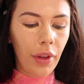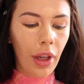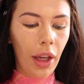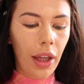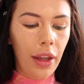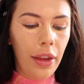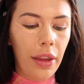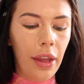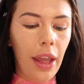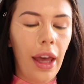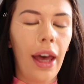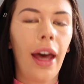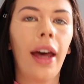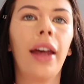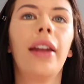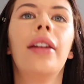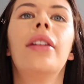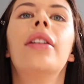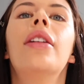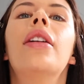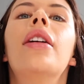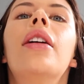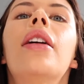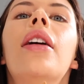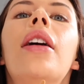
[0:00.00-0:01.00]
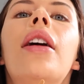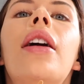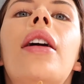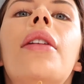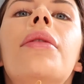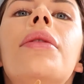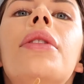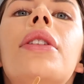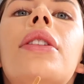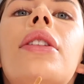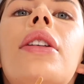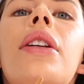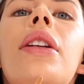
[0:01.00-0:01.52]
and then I'm
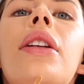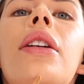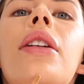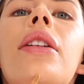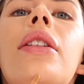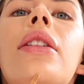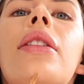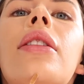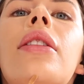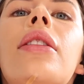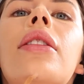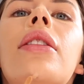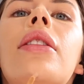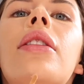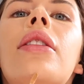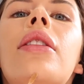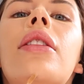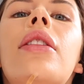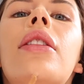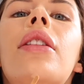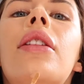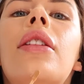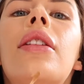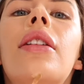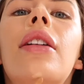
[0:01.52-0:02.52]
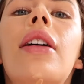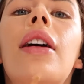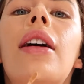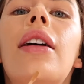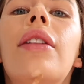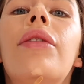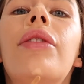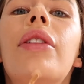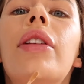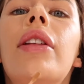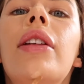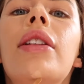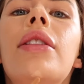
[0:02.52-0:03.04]
just gonna
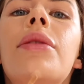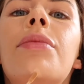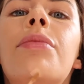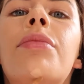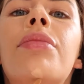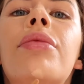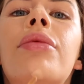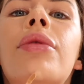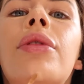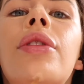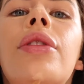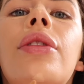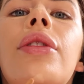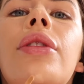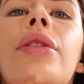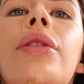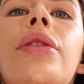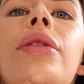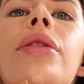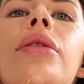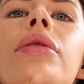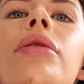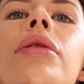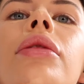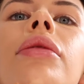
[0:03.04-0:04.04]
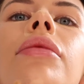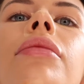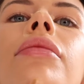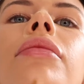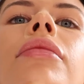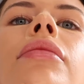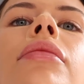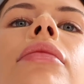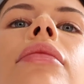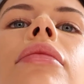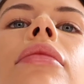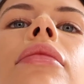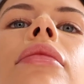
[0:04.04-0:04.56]
cover this bruise
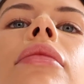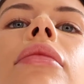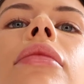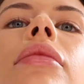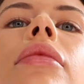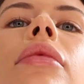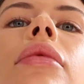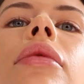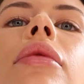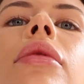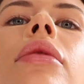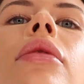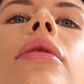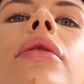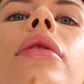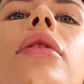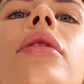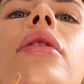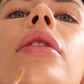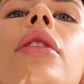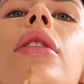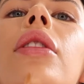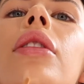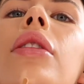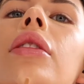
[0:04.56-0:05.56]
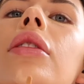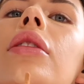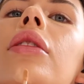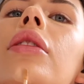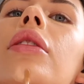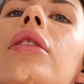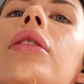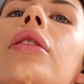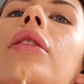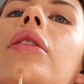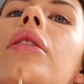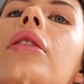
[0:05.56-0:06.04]
on